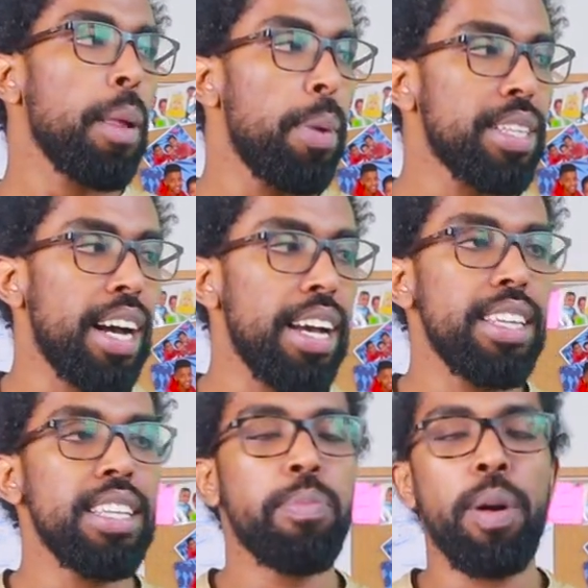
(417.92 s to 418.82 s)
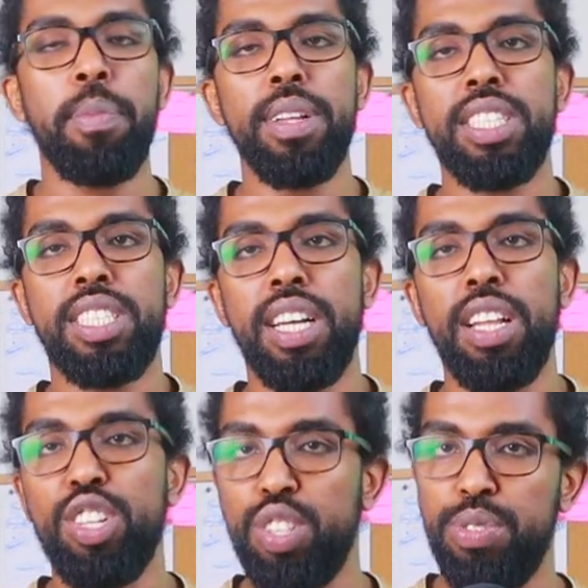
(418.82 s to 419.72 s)
but I did publish a
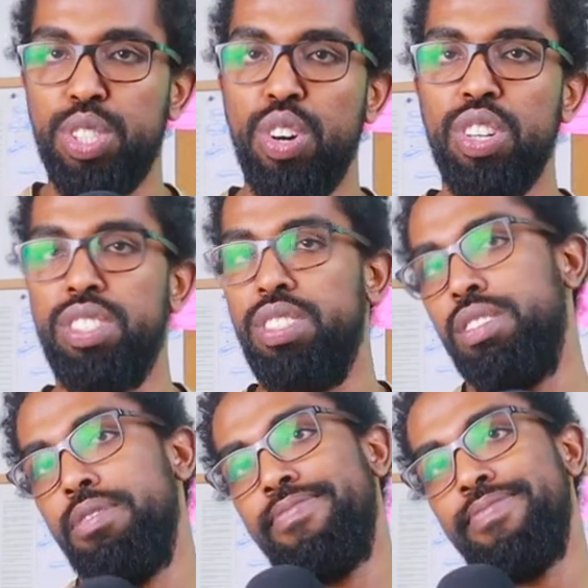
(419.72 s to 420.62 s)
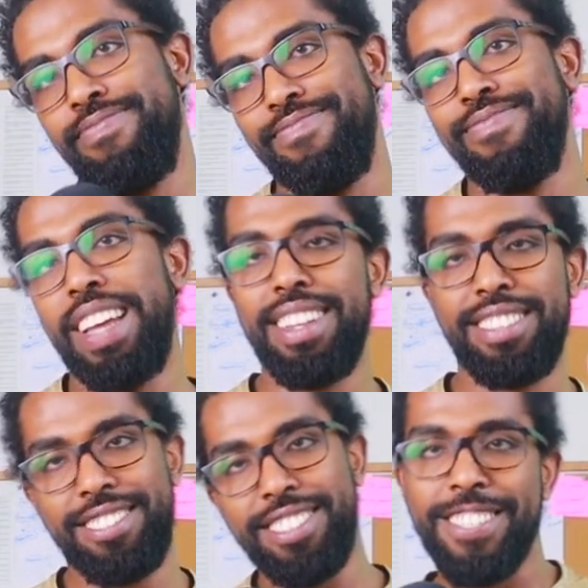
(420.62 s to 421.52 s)
lot of shorts
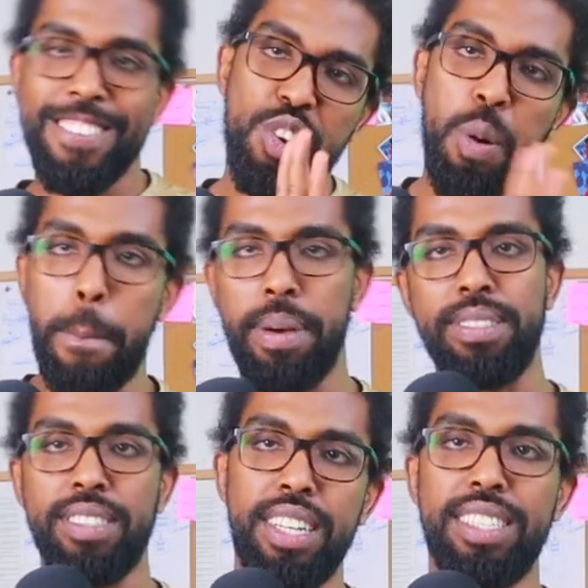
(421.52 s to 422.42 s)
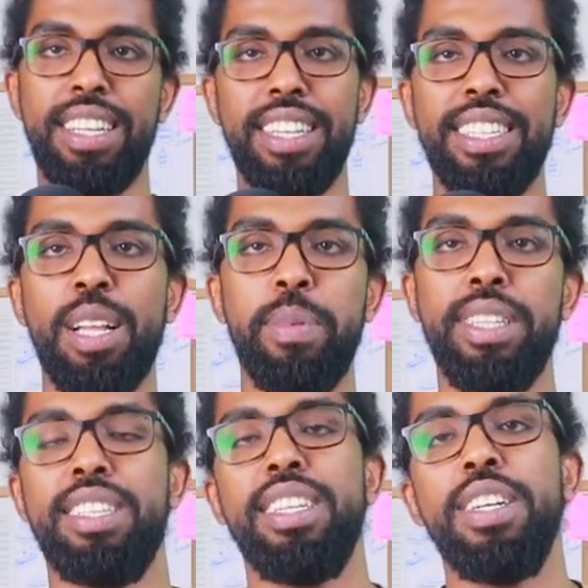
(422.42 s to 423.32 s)
that compensates a little
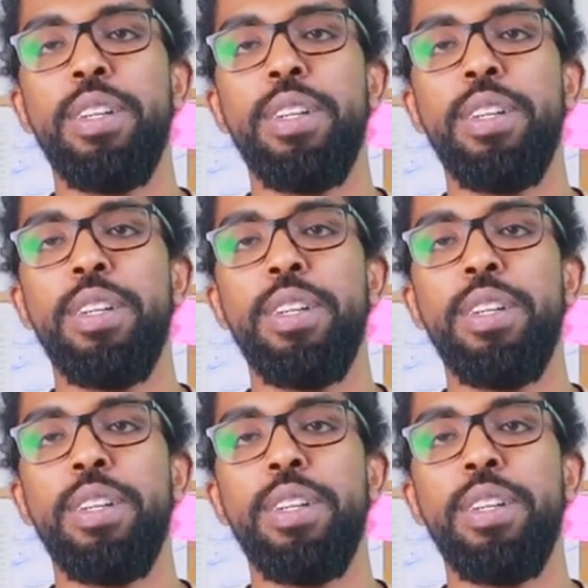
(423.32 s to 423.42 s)
bit.